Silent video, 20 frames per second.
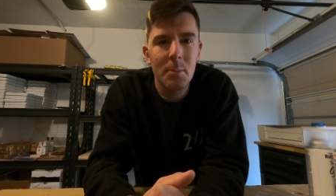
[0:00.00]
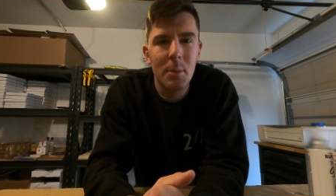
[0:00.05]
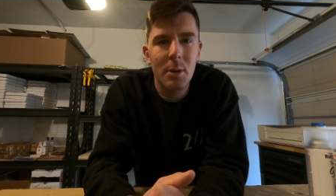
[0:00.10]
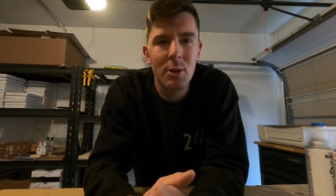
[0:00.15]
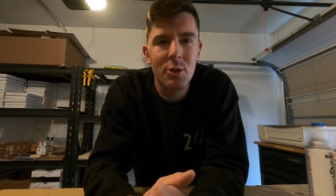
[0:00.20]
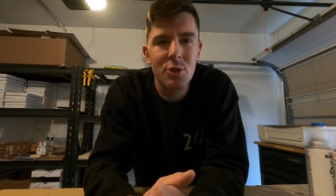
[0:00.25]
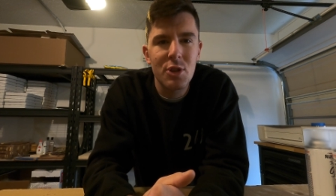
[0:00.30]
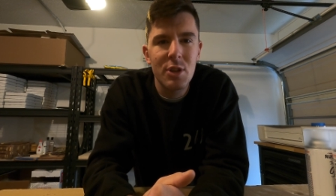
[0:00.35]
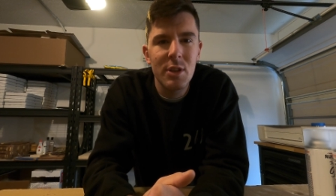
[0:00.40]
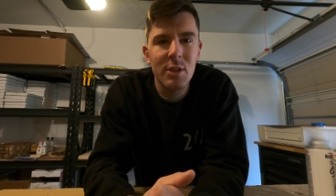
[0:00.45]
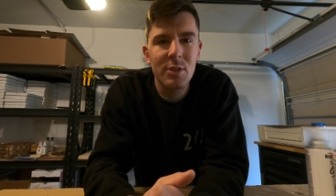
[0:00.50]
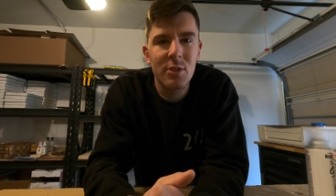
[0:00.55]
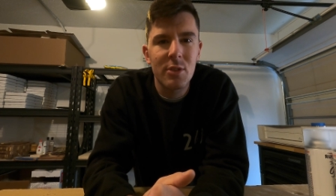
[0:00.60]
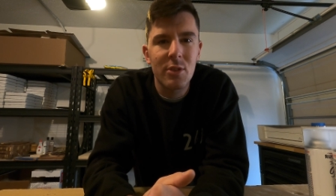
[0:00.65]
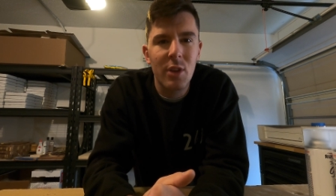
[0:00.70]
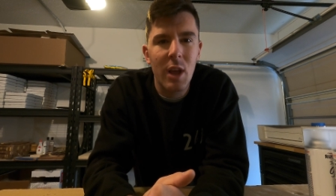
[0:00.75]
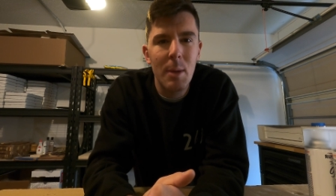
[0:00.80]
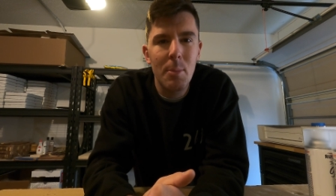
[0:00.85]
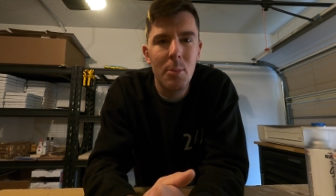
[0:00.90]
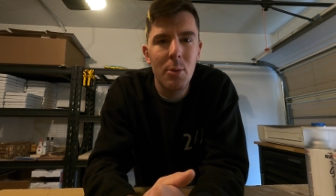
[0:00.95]
but she is the
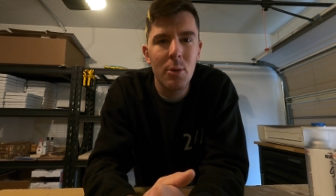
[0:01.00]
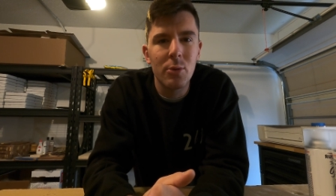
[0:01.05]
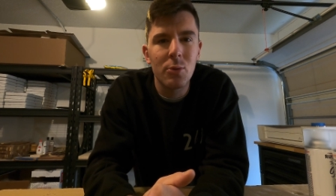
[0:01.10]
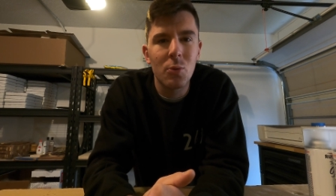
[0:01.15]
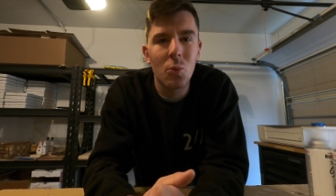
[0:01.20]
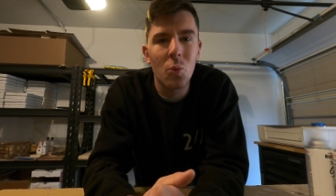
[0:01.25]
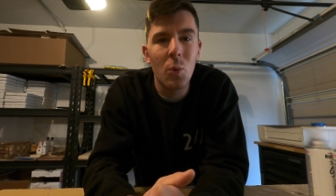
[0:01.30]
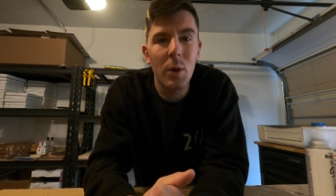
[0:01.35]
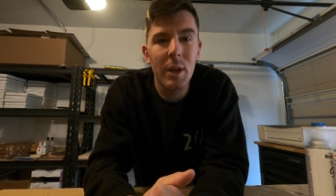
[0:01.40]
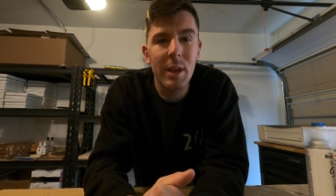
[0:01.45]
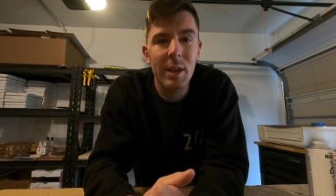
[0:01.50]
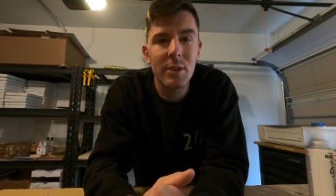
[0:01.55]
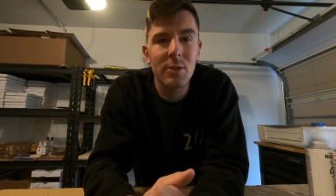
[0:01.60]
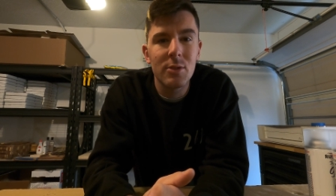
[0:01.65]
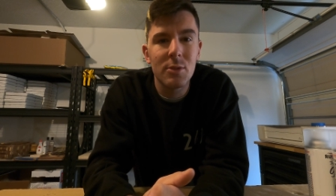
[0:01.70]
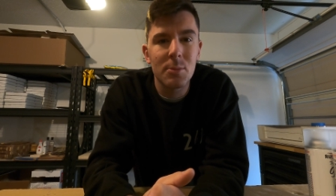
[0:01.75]
type who is wicked